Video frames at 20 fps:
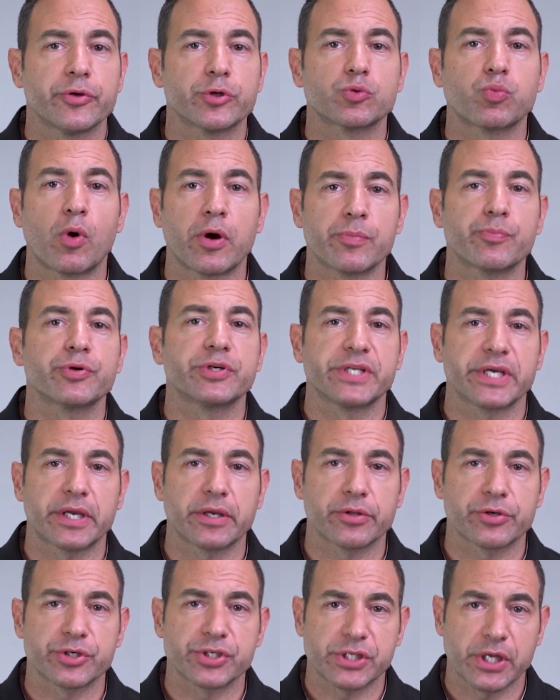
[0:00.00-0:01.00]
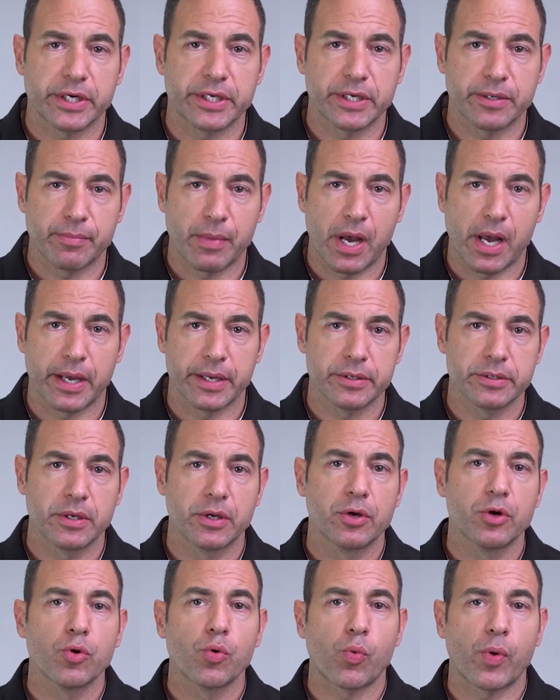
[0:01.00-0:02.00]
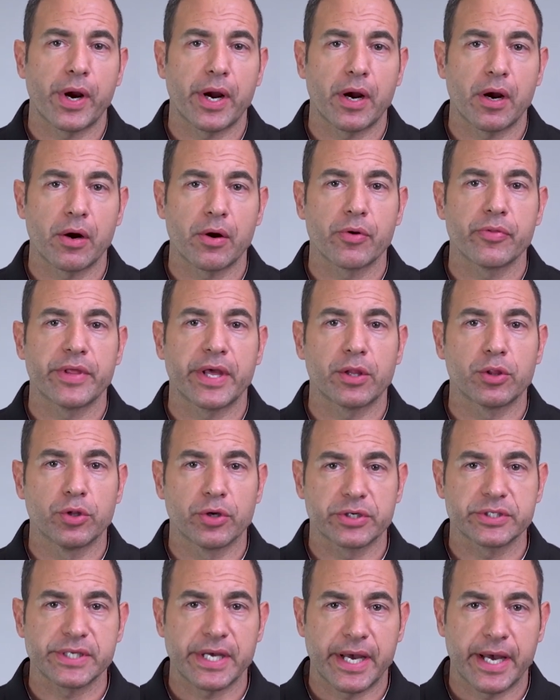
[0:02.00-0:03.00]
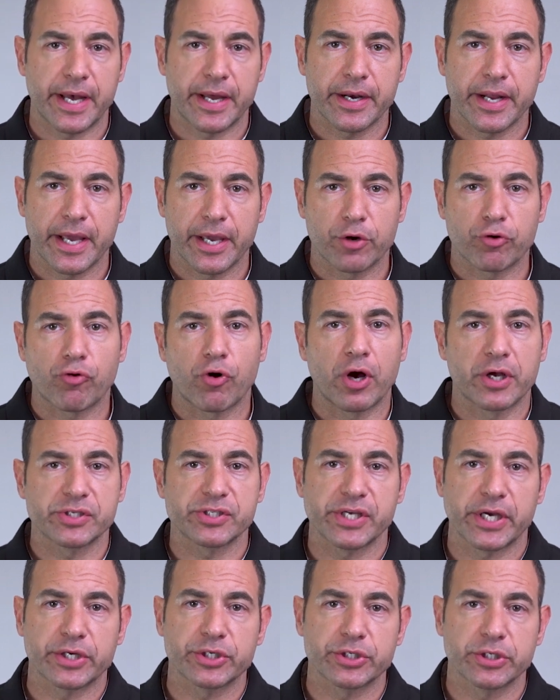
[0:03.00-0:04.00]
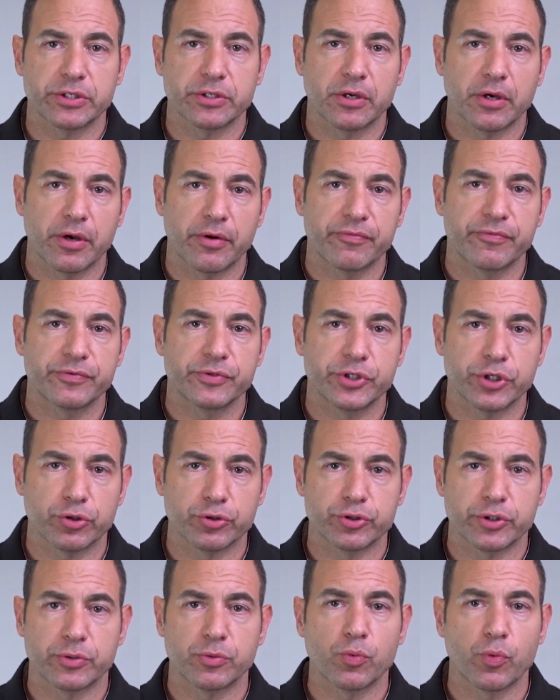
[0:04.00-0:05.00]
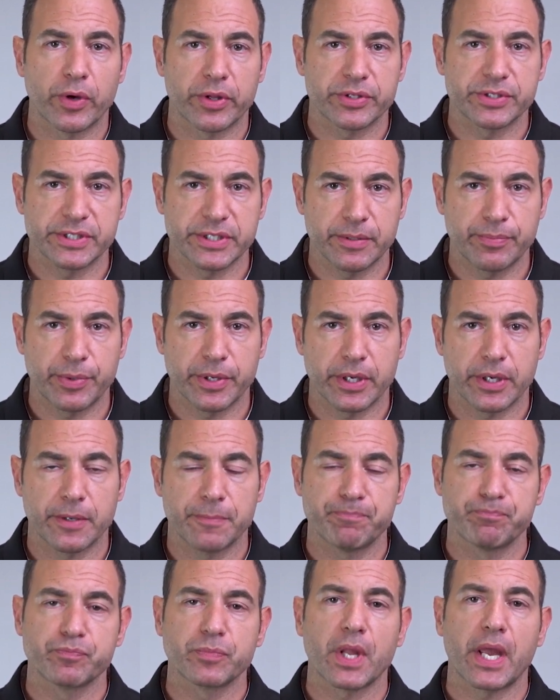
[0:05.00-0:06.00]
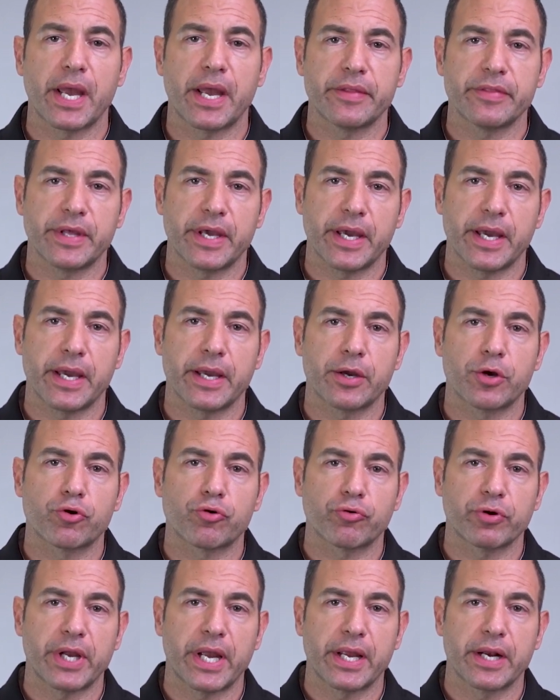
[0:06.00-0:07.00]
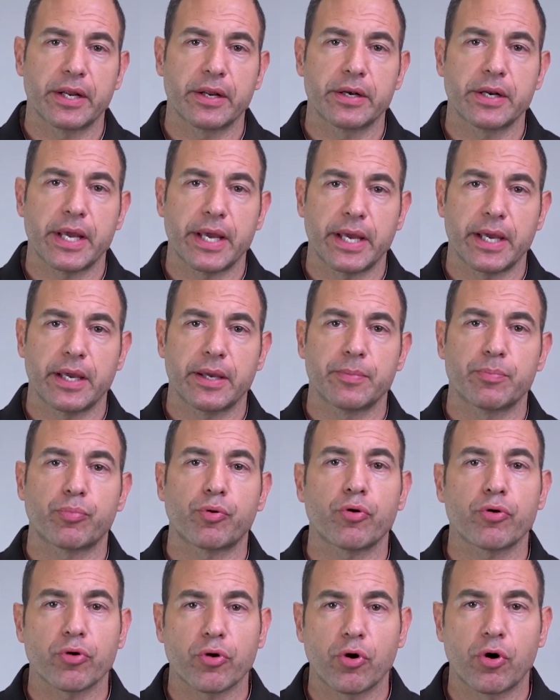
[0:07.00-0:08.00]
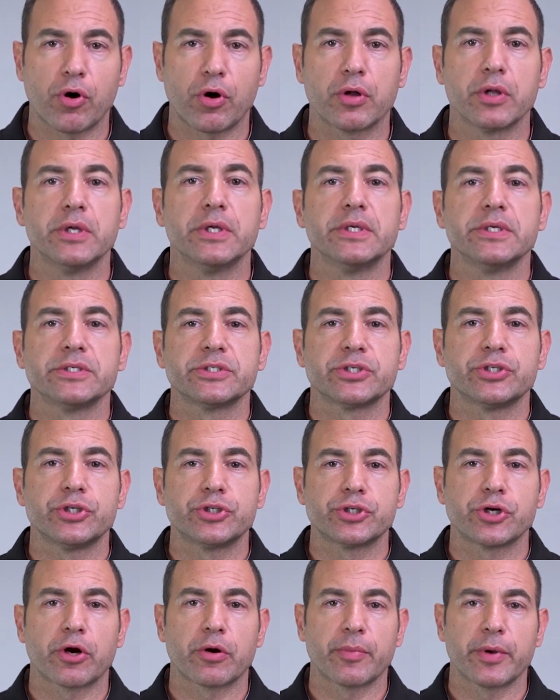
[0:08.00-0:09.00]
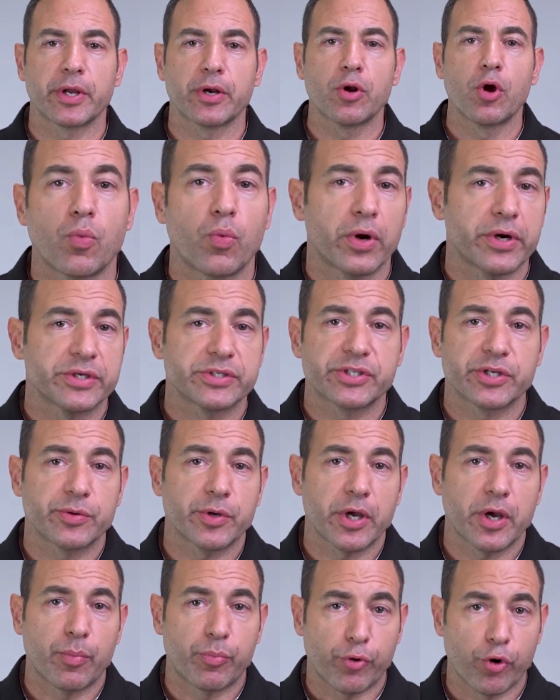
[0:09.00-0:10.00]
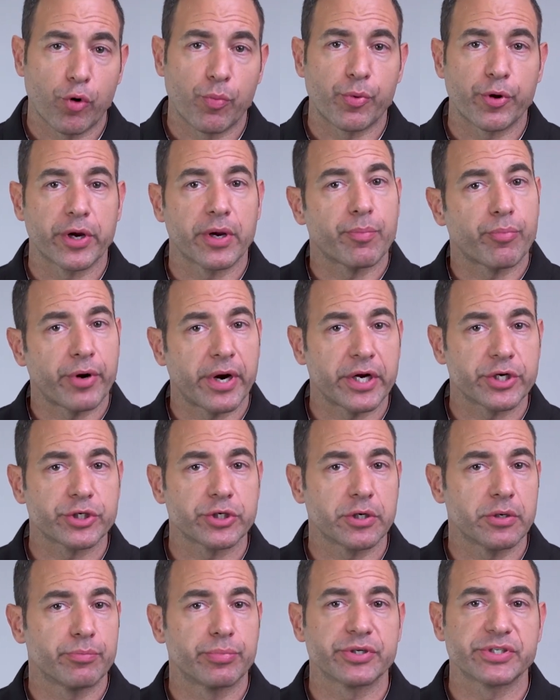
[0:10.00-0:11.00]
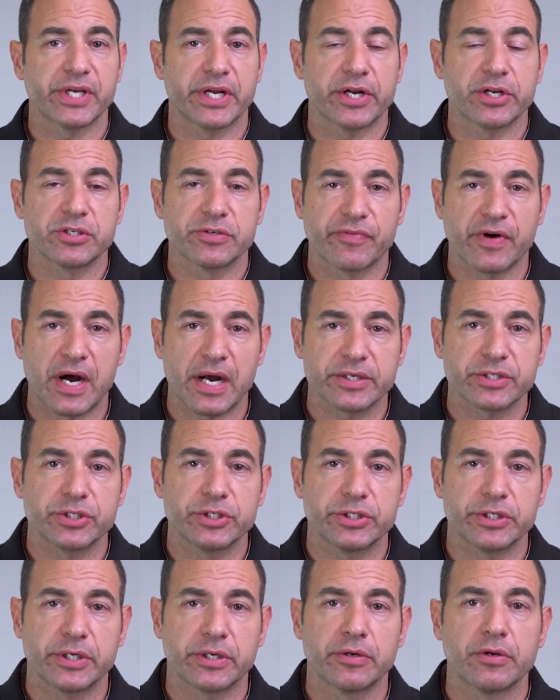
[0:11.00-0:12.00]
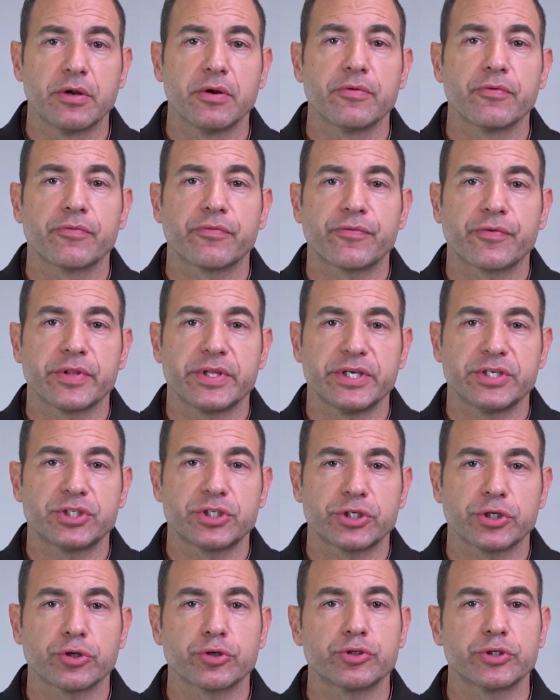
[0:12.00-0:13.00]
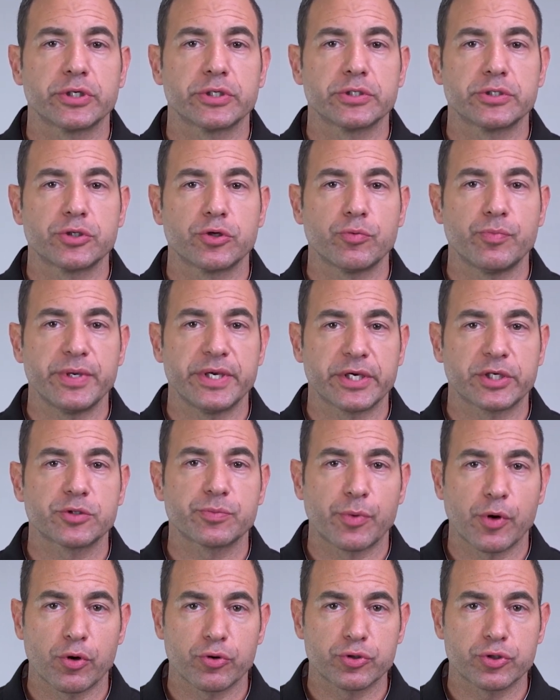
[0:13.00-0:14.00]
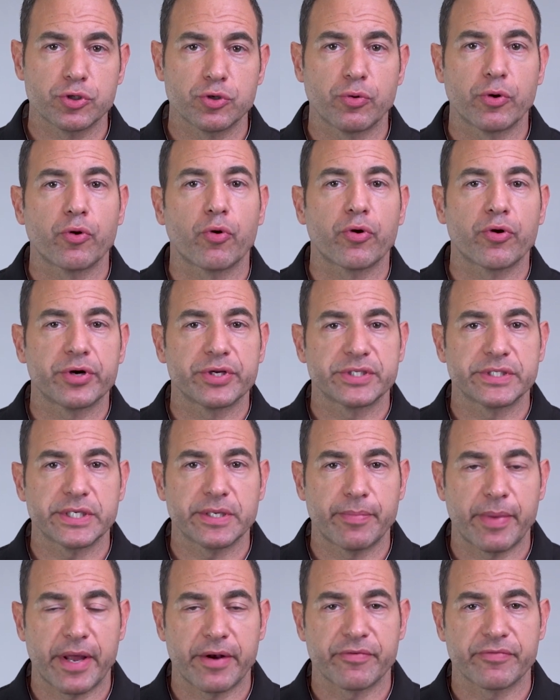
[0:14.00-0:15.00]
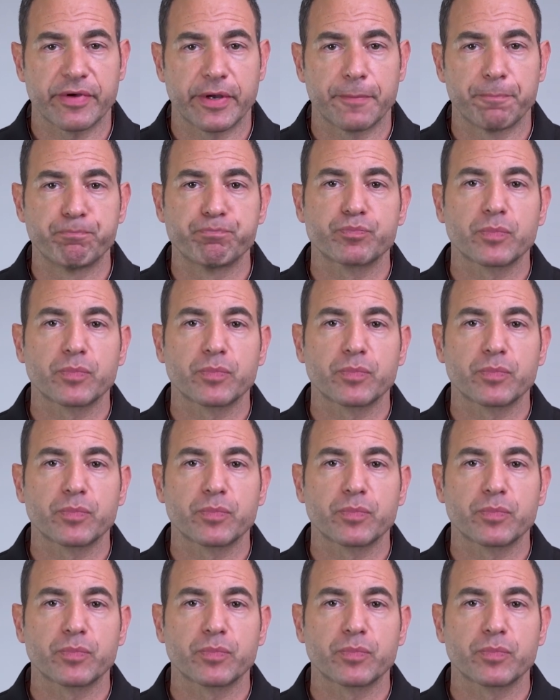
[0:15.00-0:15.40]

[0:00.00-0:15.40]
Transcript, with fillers: There's one particular study in mind where they looked at a cross-section of children with CP, and they created a protocol to determine what is the appropriate pressure and percentage of oxygen for these children to be exposed to in order to see benefit.